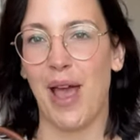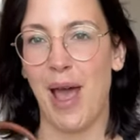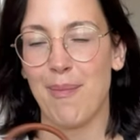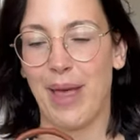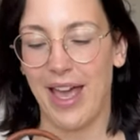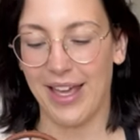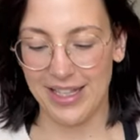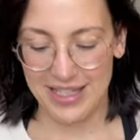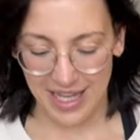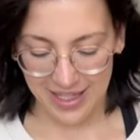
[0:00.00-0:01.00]
handbag
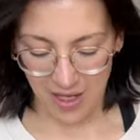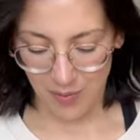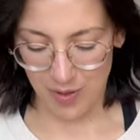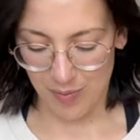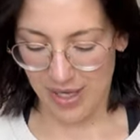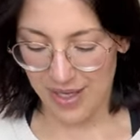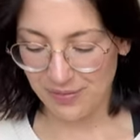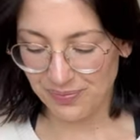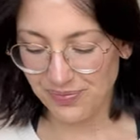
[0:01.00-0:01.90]
and take that with me,